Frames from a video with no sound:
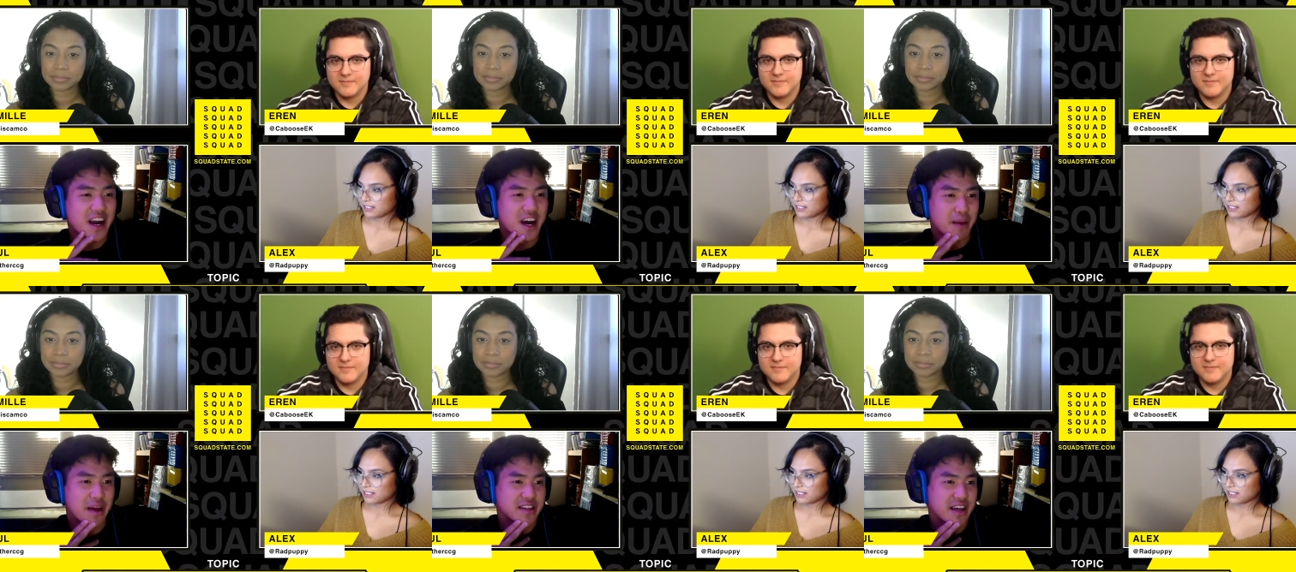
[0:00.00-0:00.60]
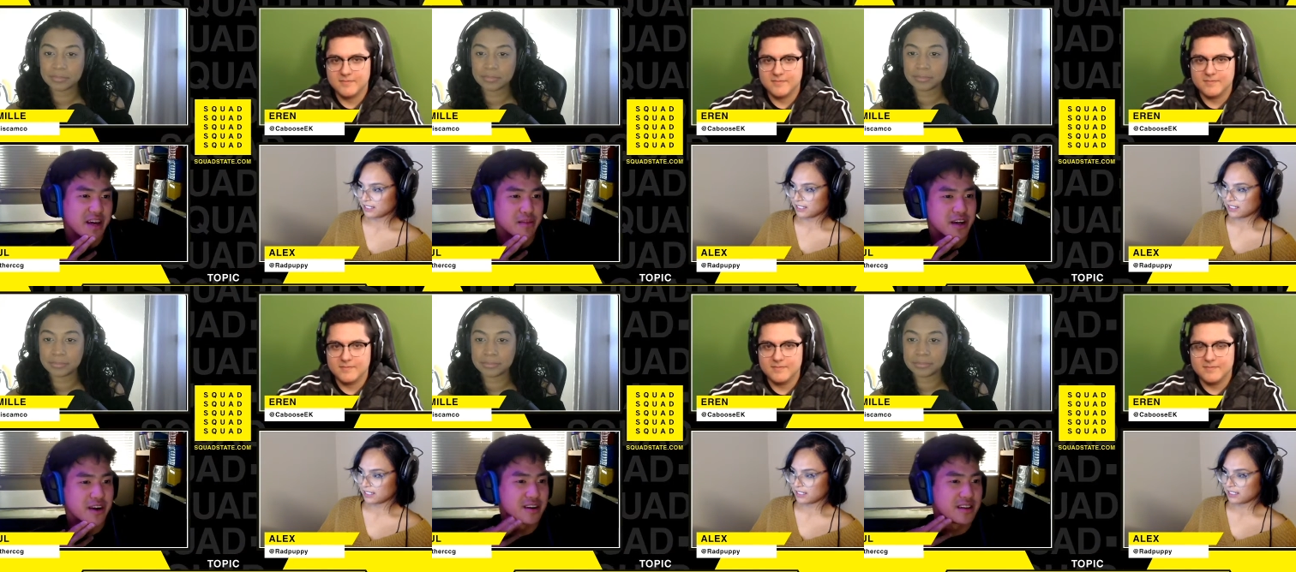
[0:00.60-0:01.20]
Speaker 1: I gotta buy this game.
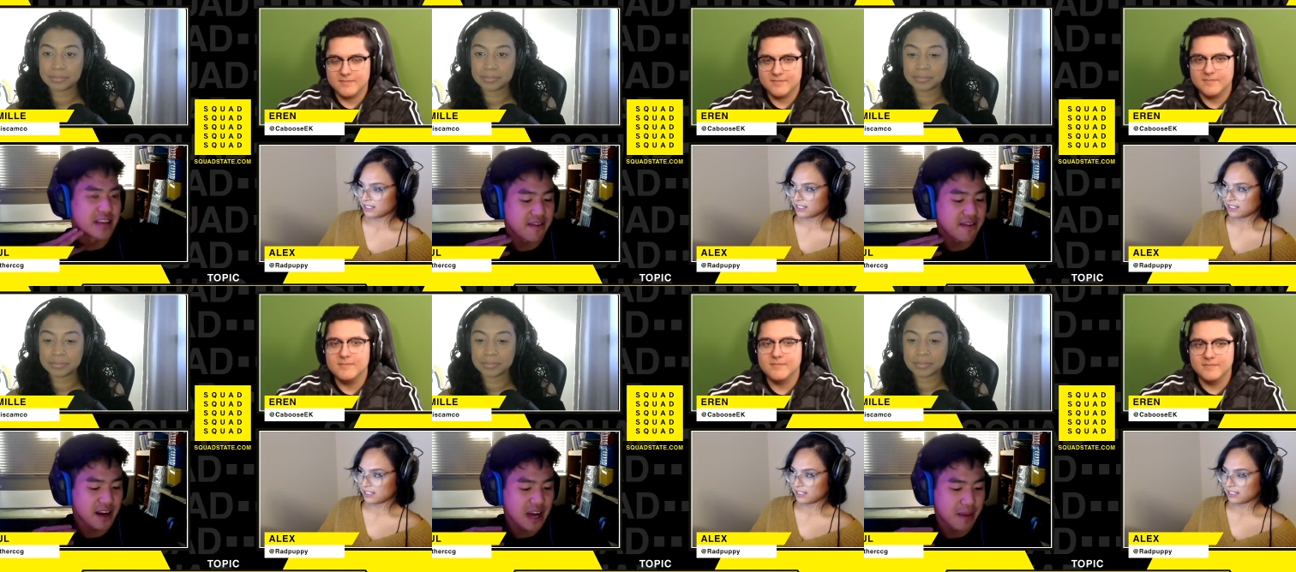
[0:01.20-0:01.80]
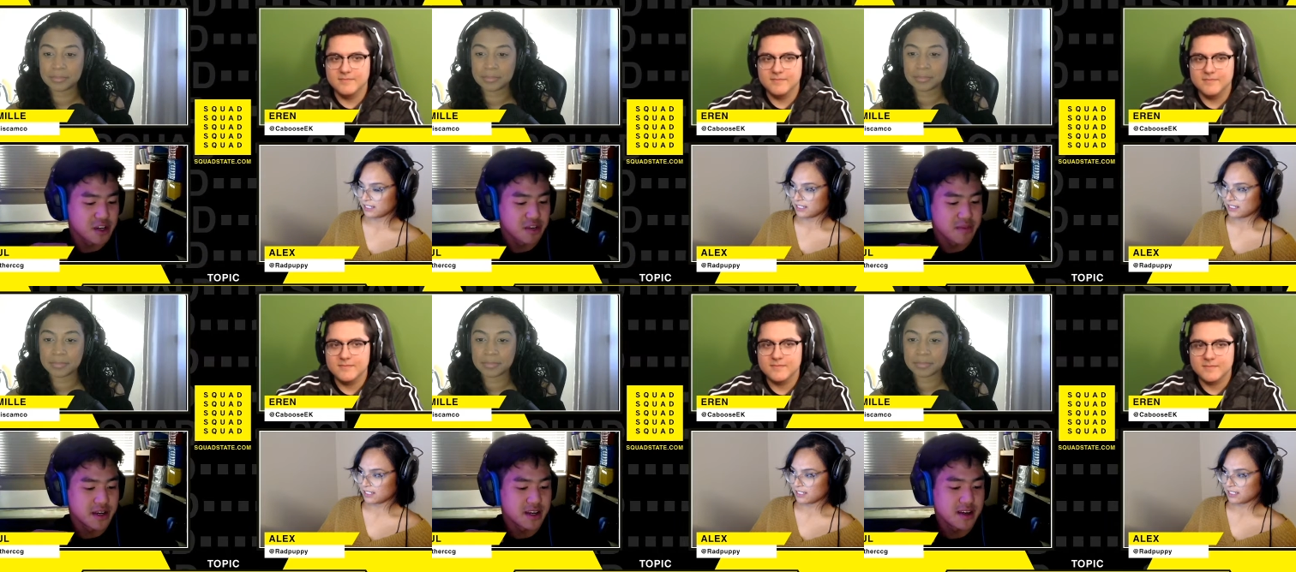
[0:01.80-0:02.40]
So that effect happened to
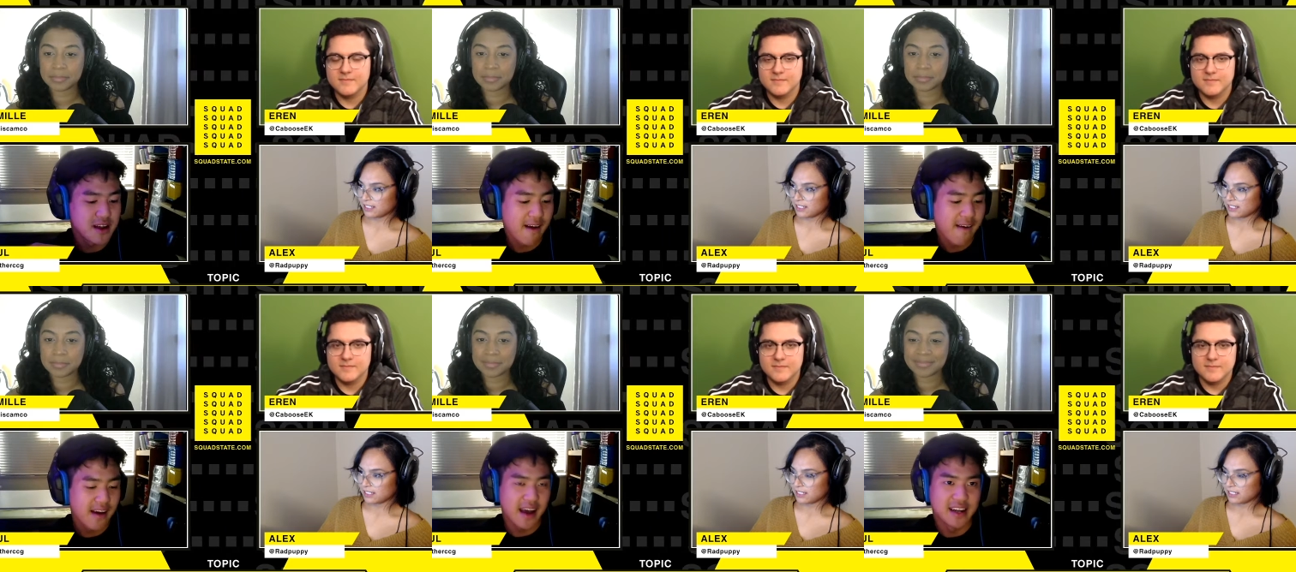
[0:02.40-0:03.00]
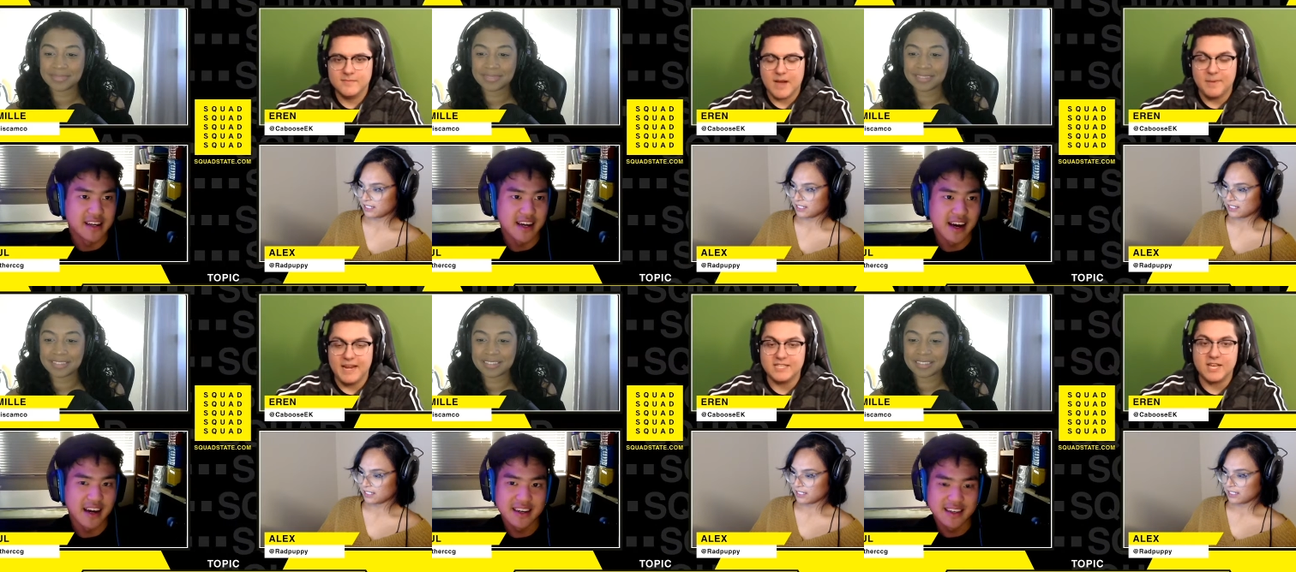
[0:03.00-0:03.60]
me. And
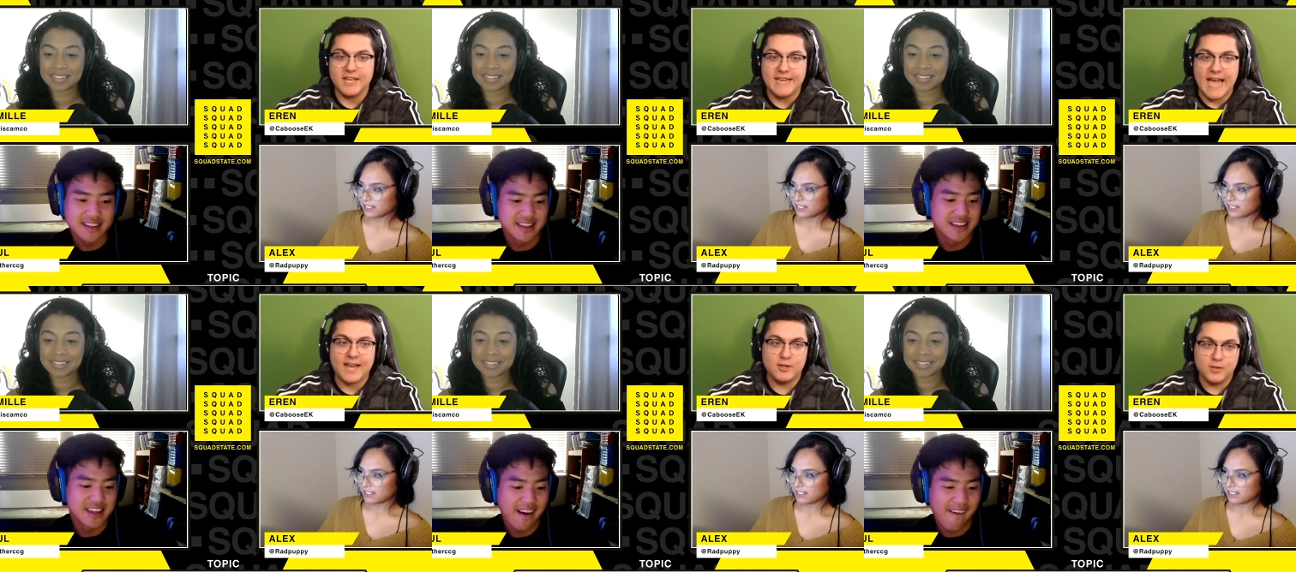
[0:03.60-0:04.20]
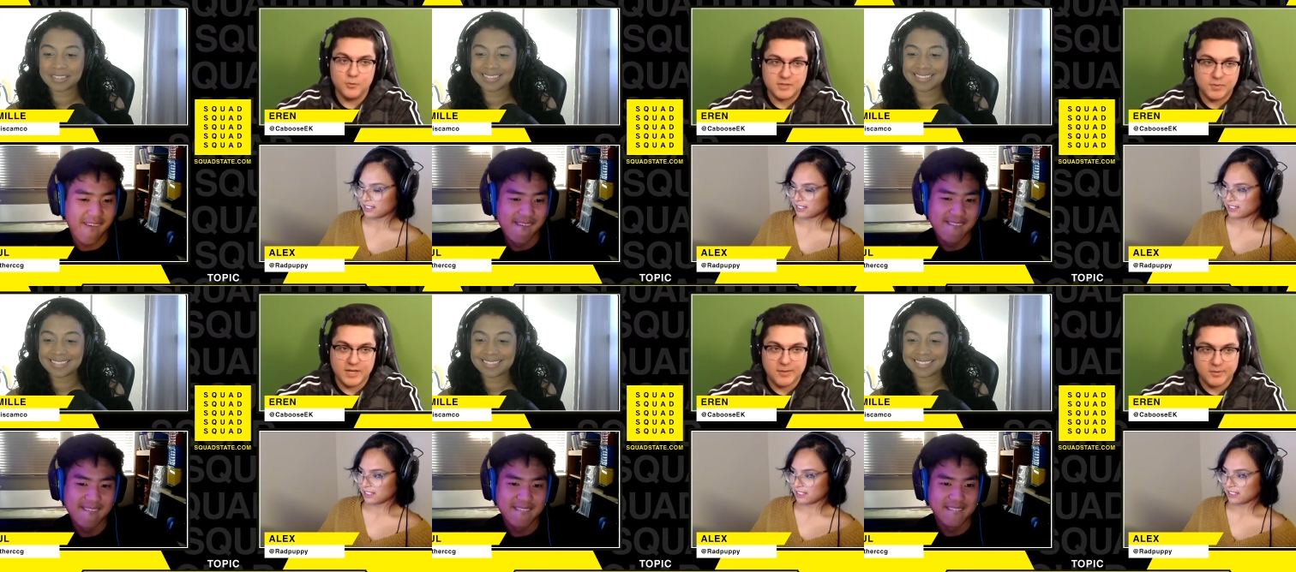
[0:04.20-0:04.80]
I
Speaker 2: mean, I saw Yaddle
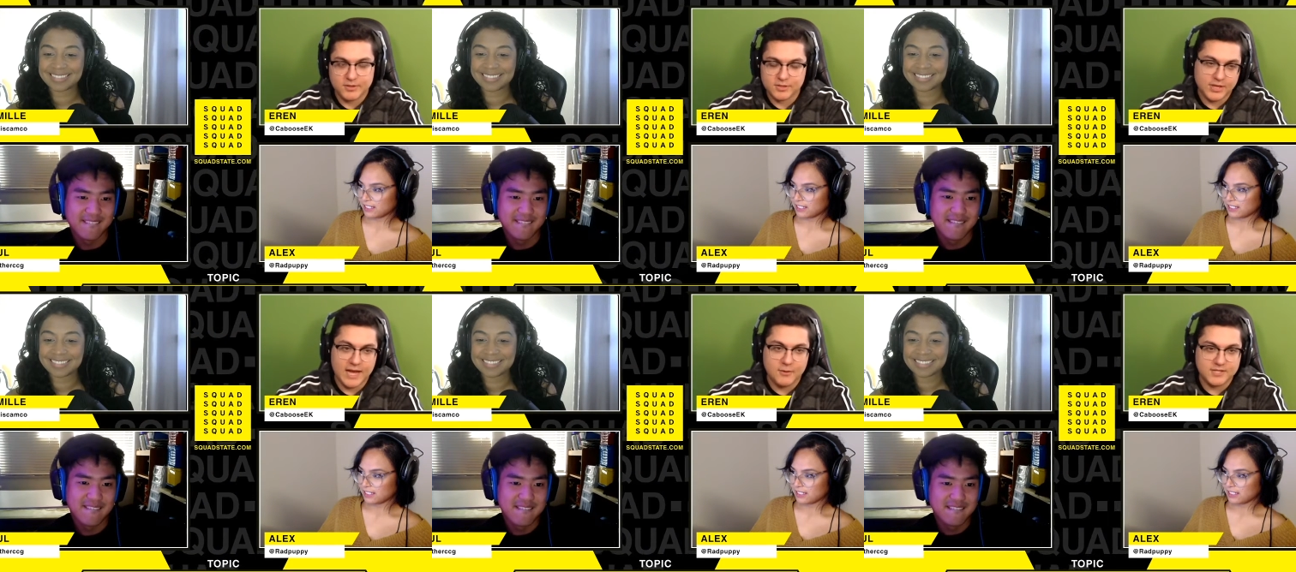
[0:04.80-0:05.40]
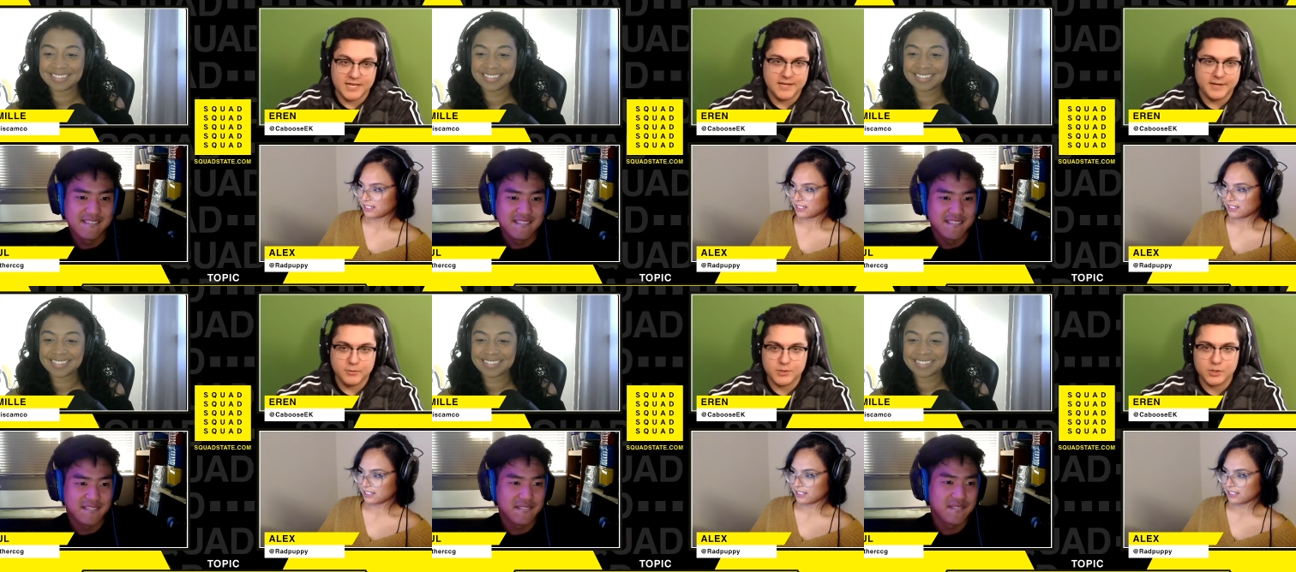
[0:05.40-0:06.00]
was playable, so that I was
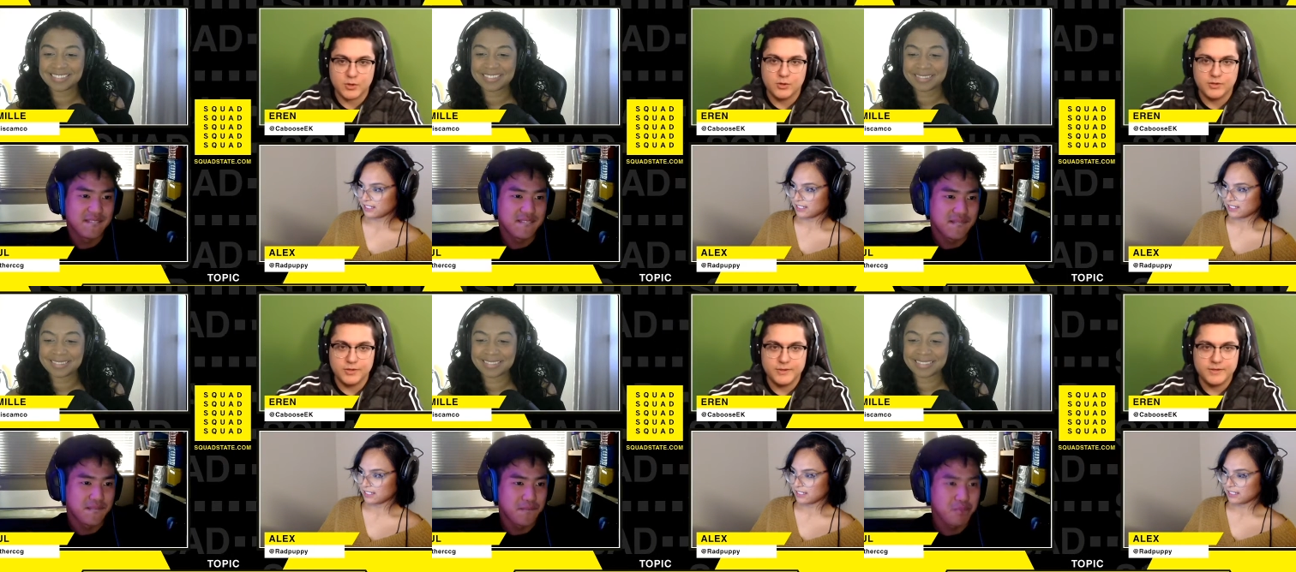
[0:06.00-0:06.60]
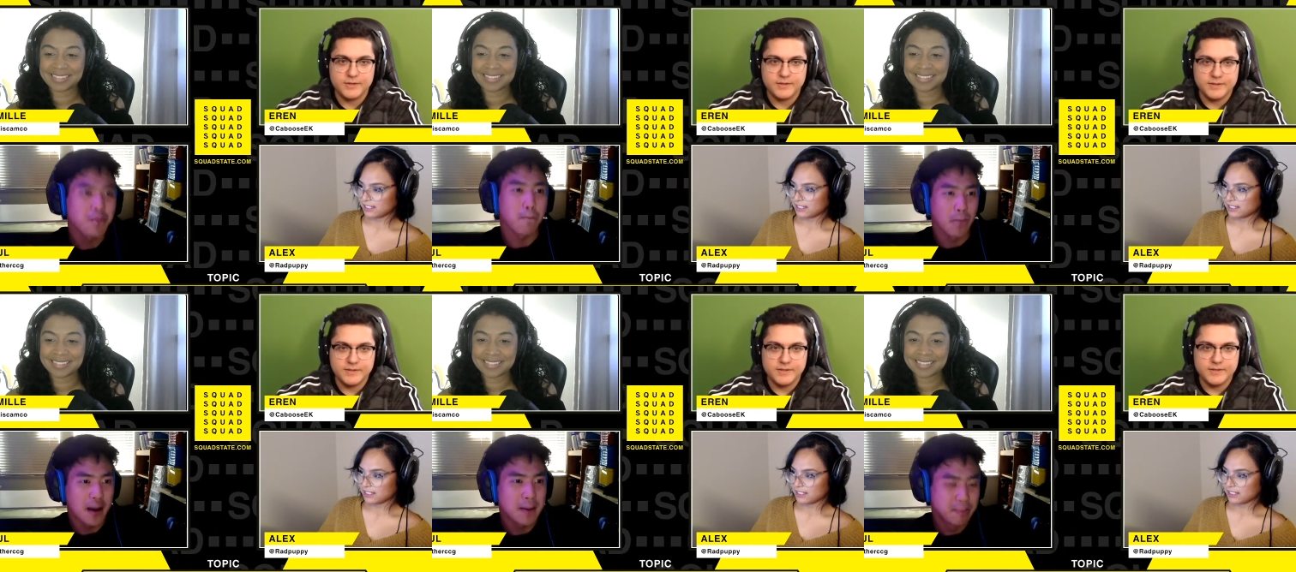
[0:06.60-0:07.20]
sold.
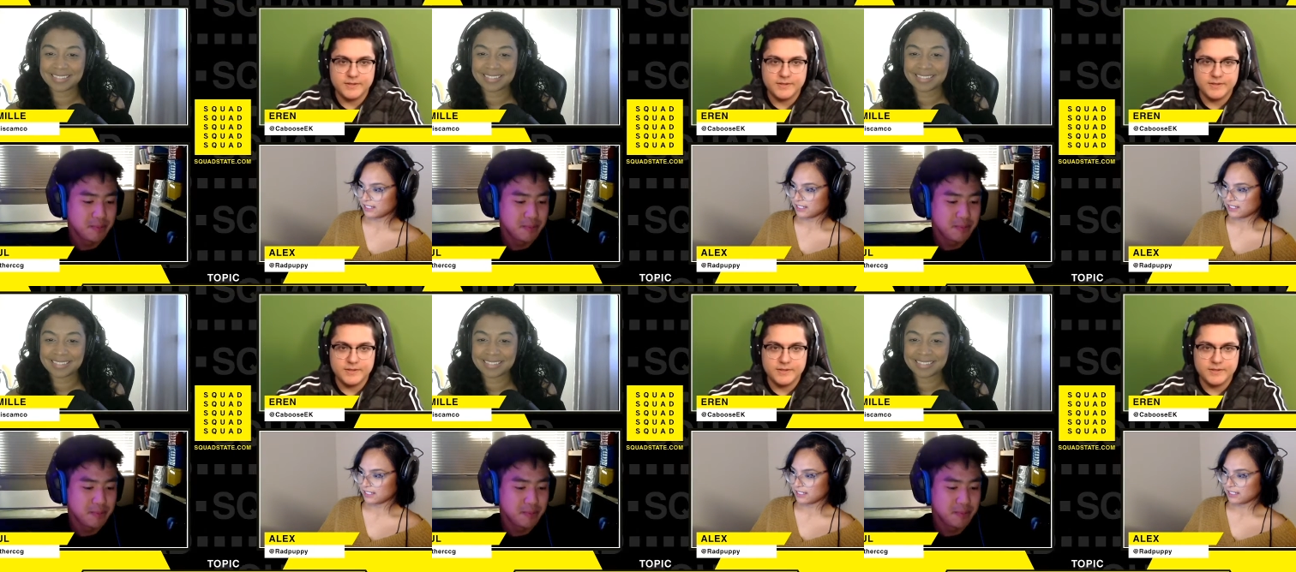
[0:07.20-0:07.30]
Yeah.